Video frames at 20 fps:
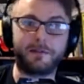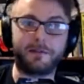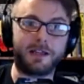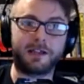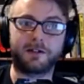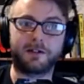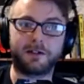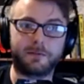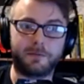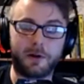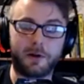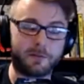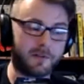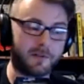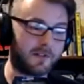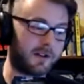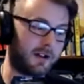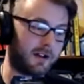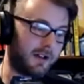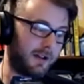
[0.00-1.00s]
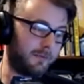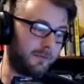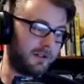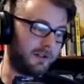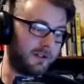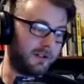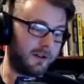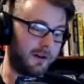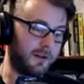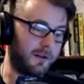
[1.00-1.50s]
being on the bottom. It's kind of like
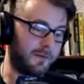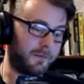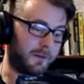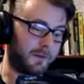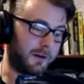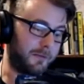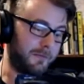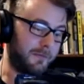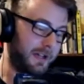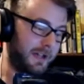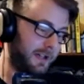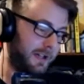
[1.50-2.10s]
when you go from,